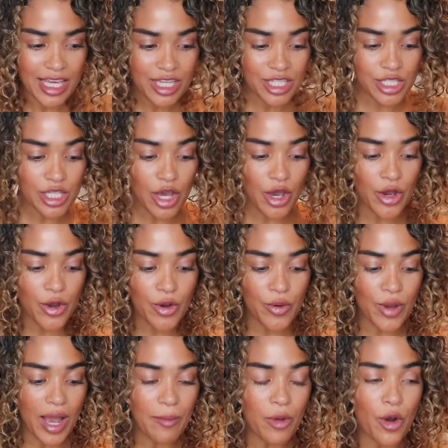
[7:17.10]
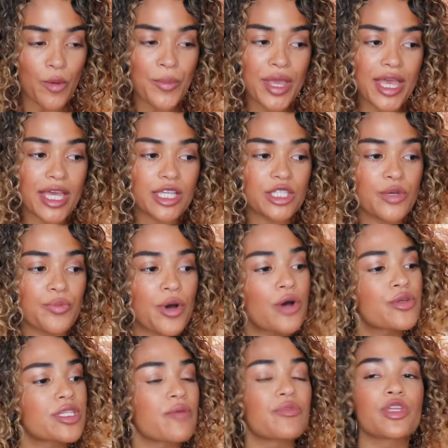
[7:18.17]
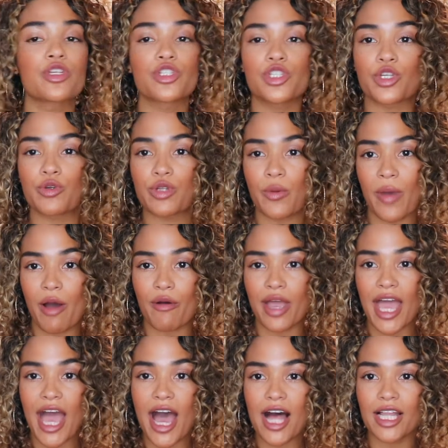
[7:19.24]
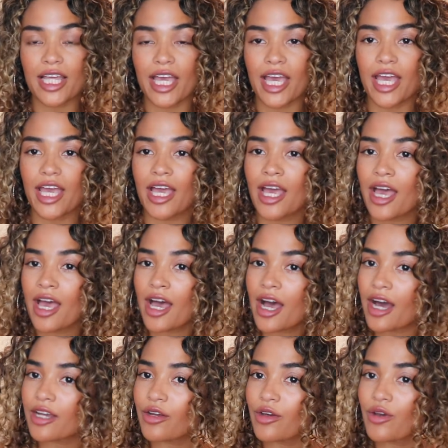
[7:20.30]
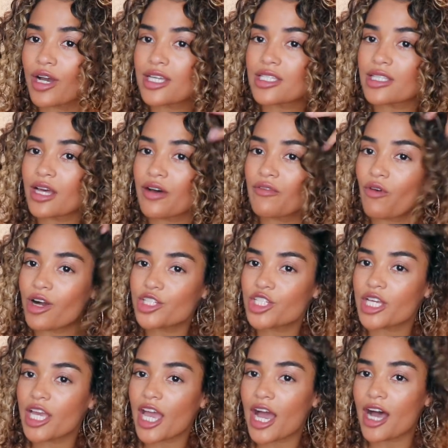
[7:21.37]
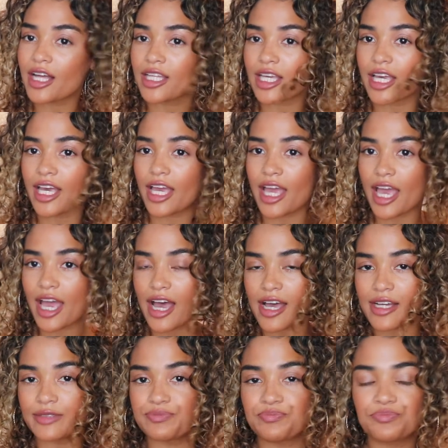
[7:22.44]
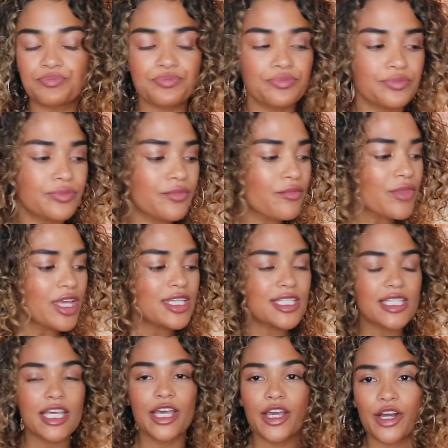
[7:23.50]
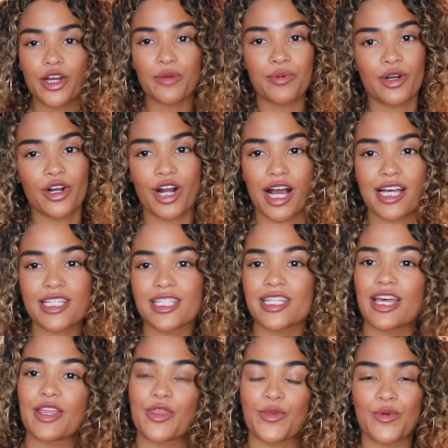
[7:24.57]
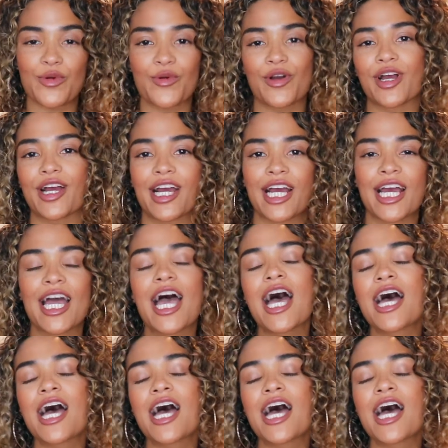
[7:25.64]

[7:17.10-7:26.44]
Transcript: So I'm hoping to post something soon about Callie. I know you guys love watching Callie and seeing her progress like through her